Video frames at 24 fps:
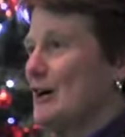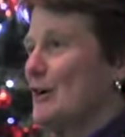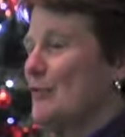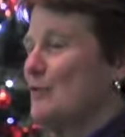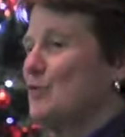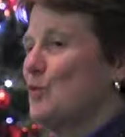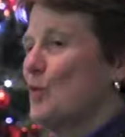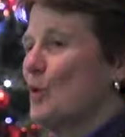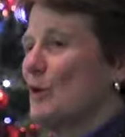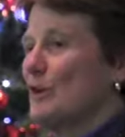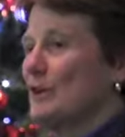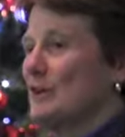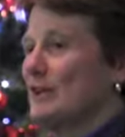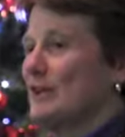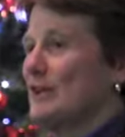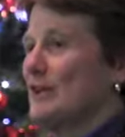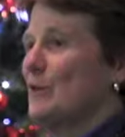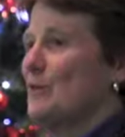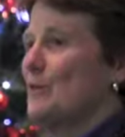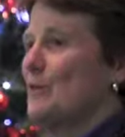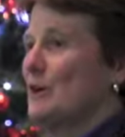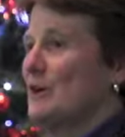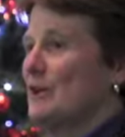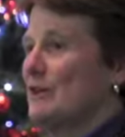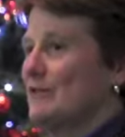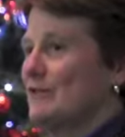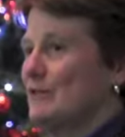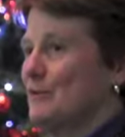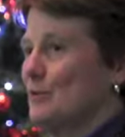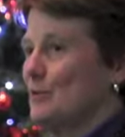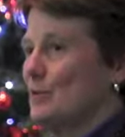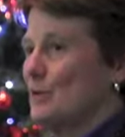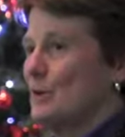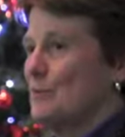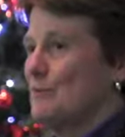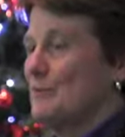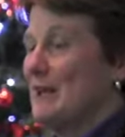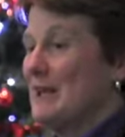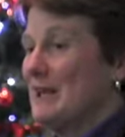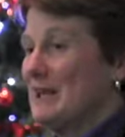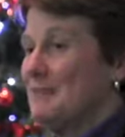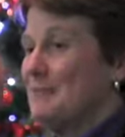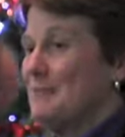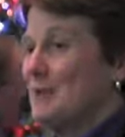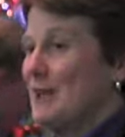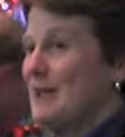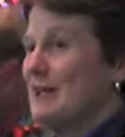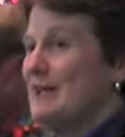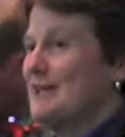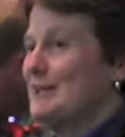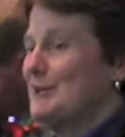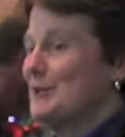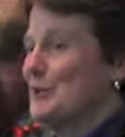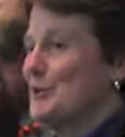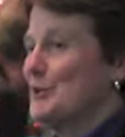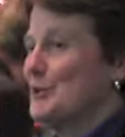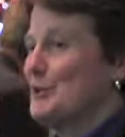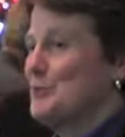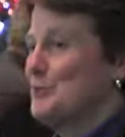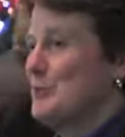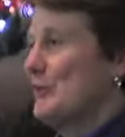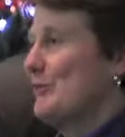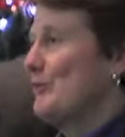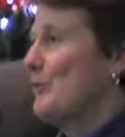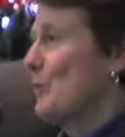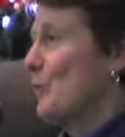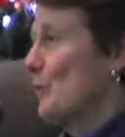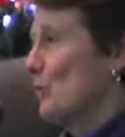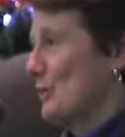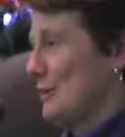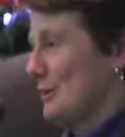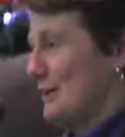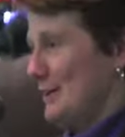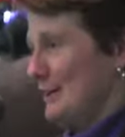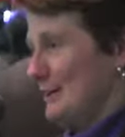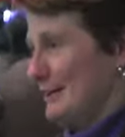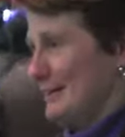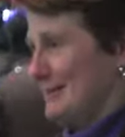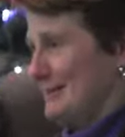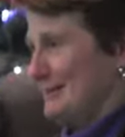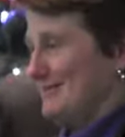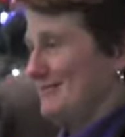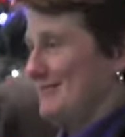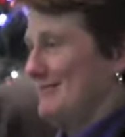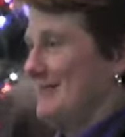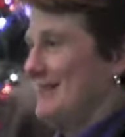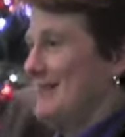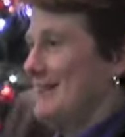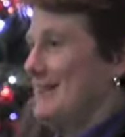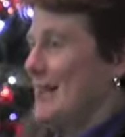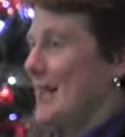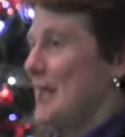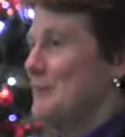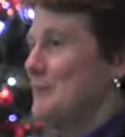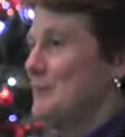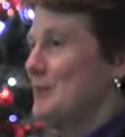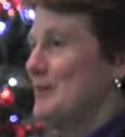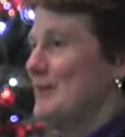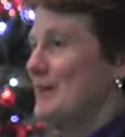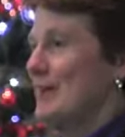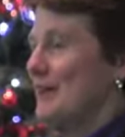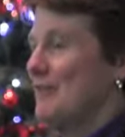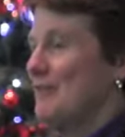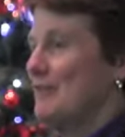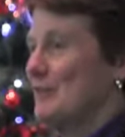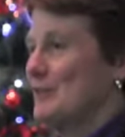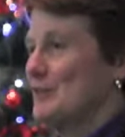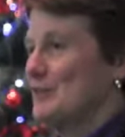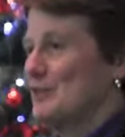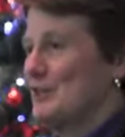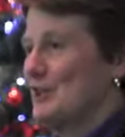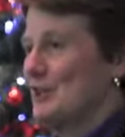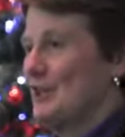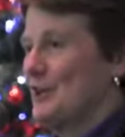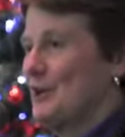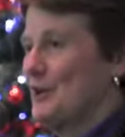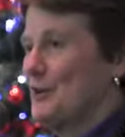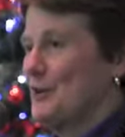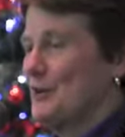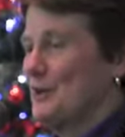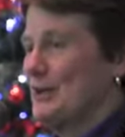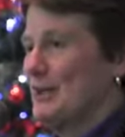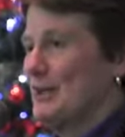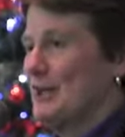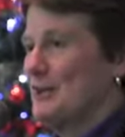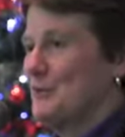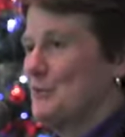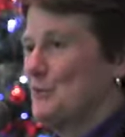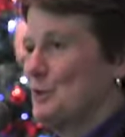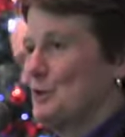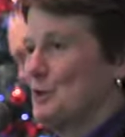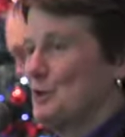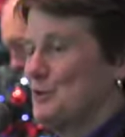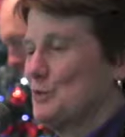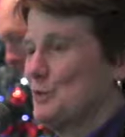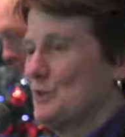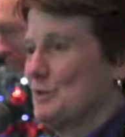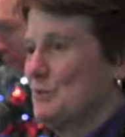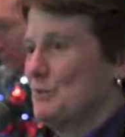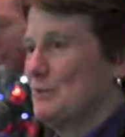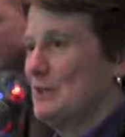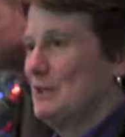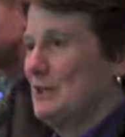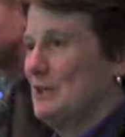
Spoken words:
of working with for many, many years before he came to the AFL-CIO and worked with